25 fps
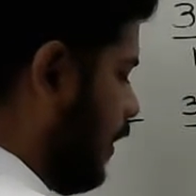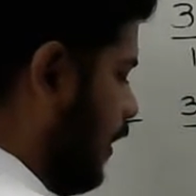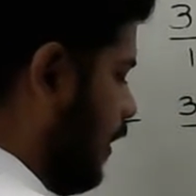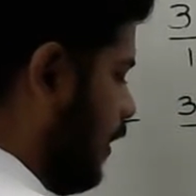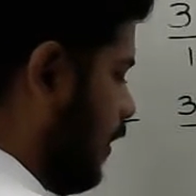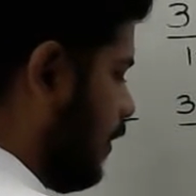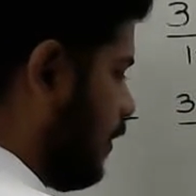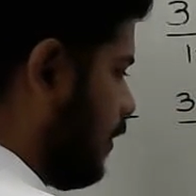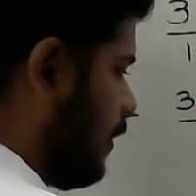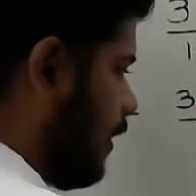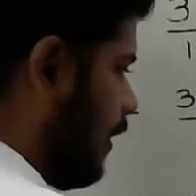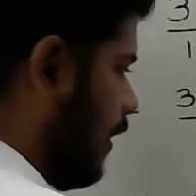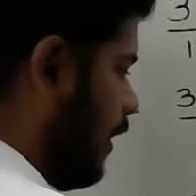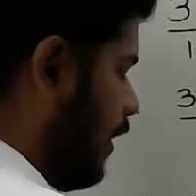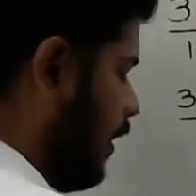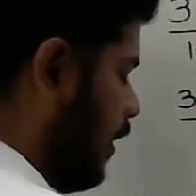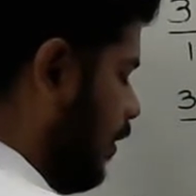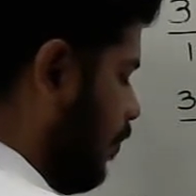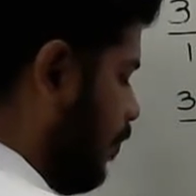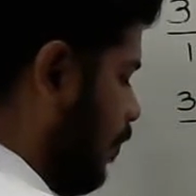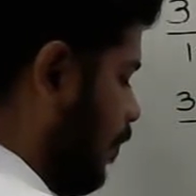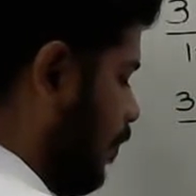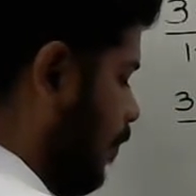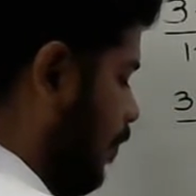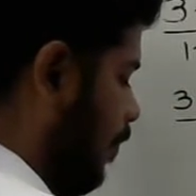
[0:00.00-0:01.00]
are
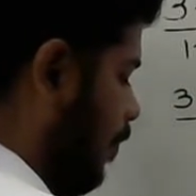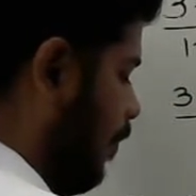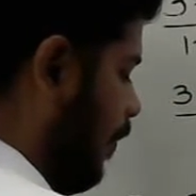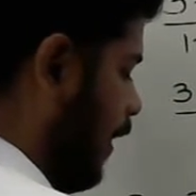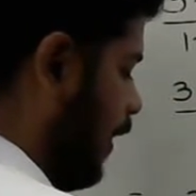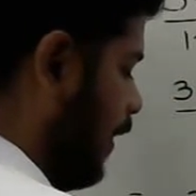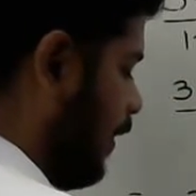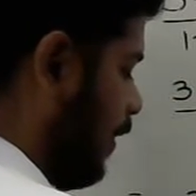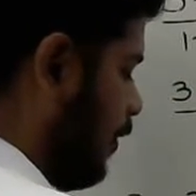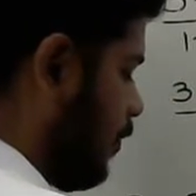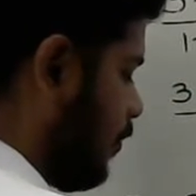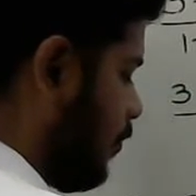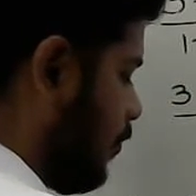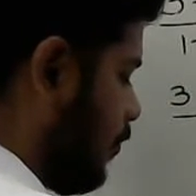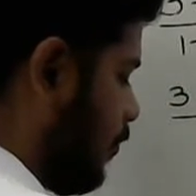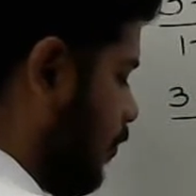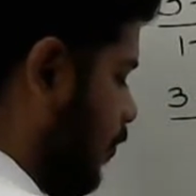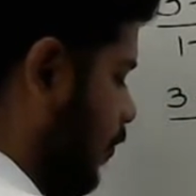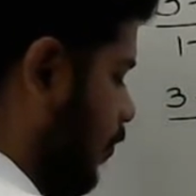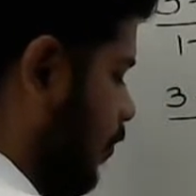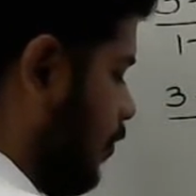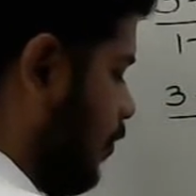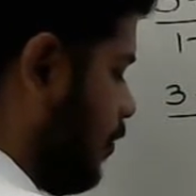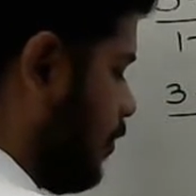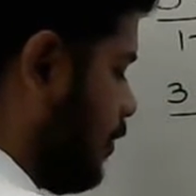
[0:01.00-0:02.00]
3 minus
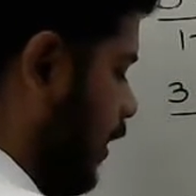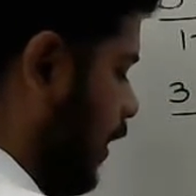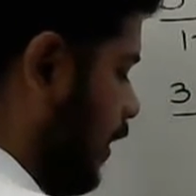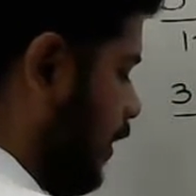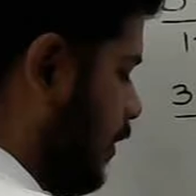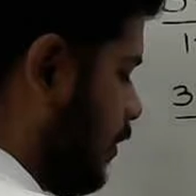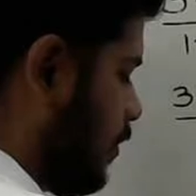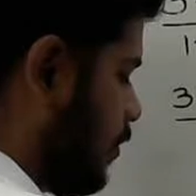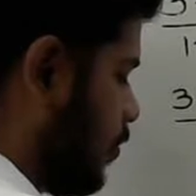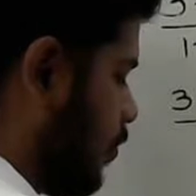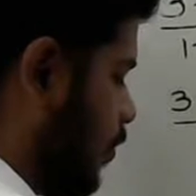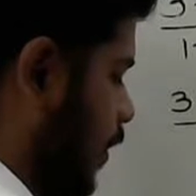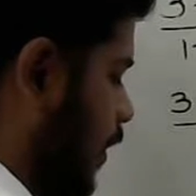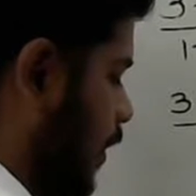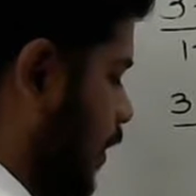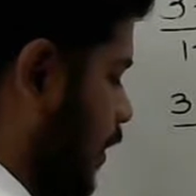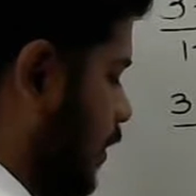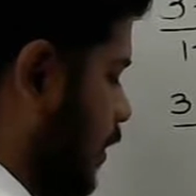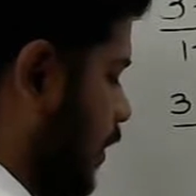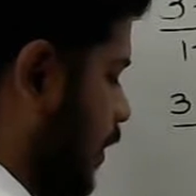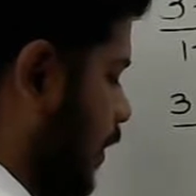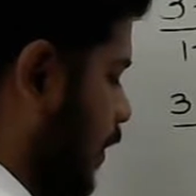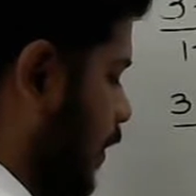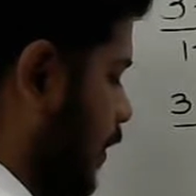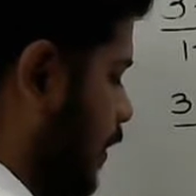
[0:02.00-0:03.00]
4 sine square
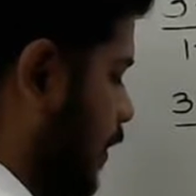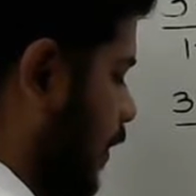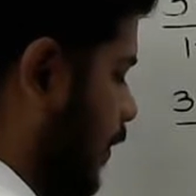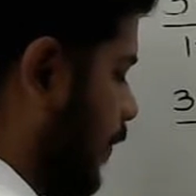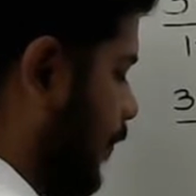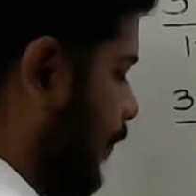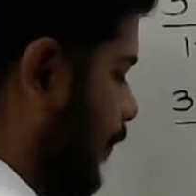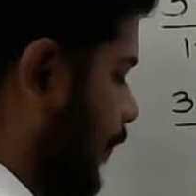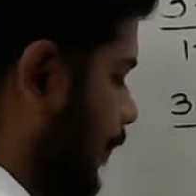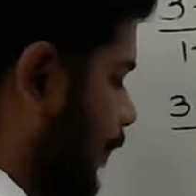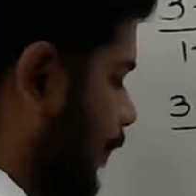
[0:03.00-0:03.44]
theta